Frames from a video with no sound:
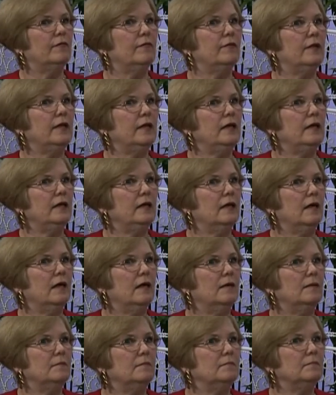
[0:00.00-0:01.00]
the
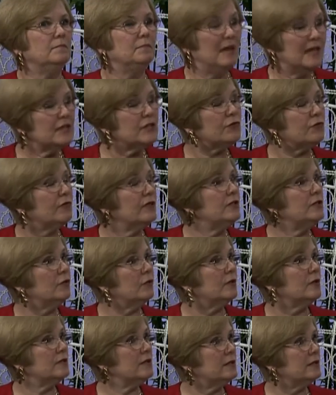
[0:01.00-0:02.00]
best
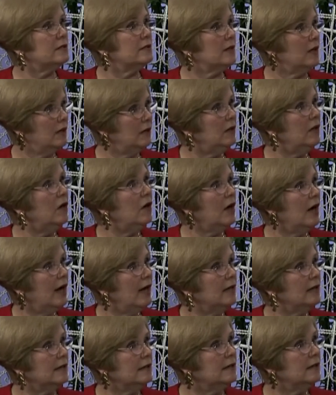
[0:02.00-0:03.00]
resources on Long
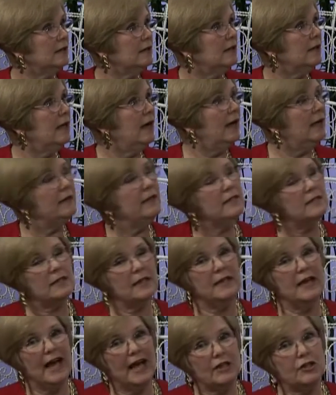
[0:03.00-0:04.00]
Island, and these are
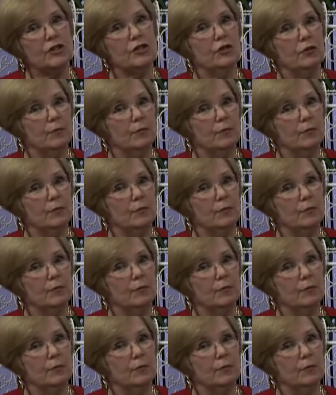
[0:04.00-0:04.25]
national